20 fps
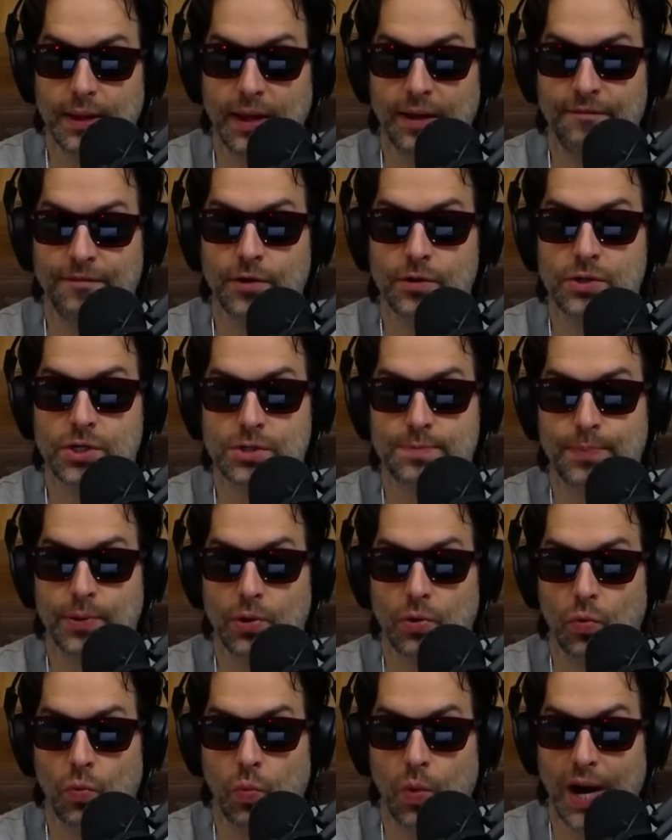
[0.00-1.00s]
if you just
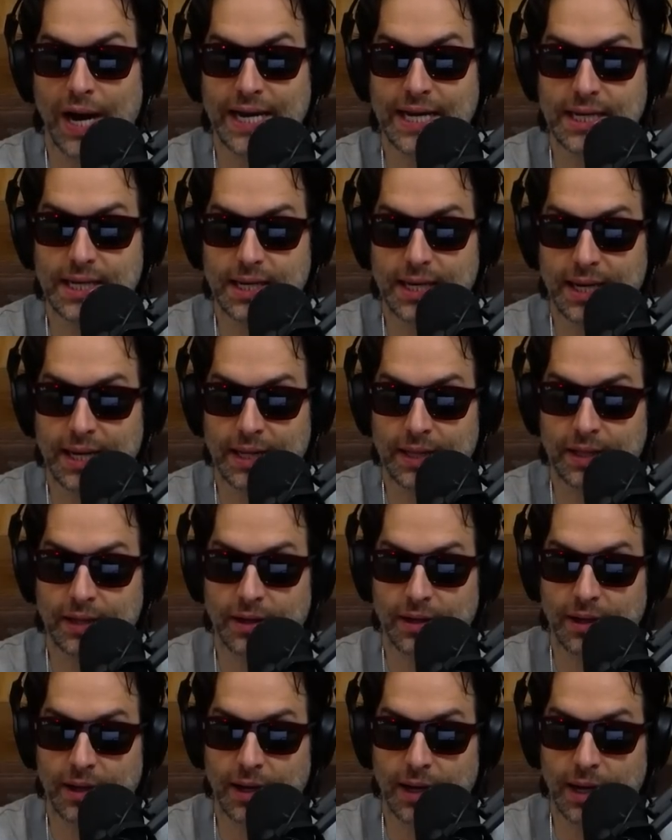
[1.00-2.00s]
put white in
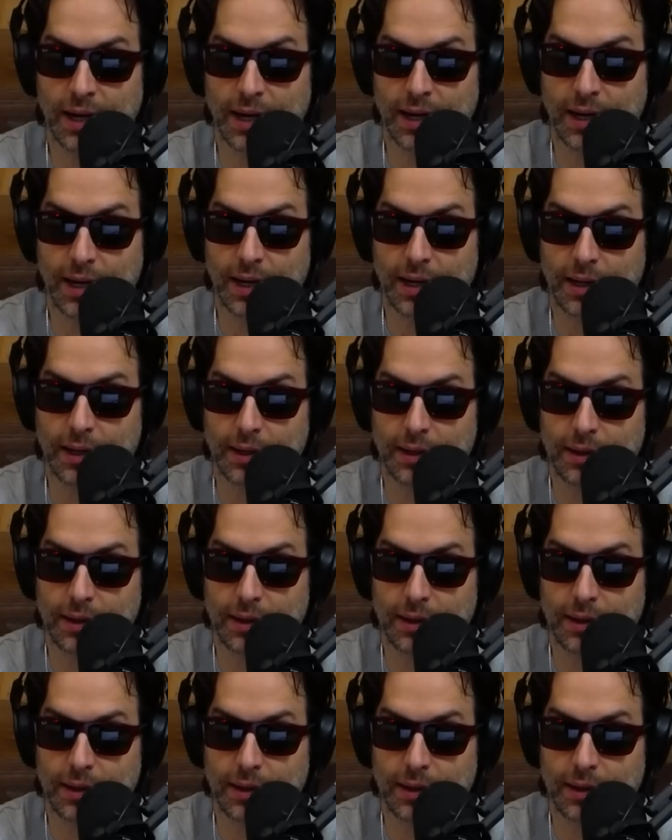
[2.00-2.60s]
the uh,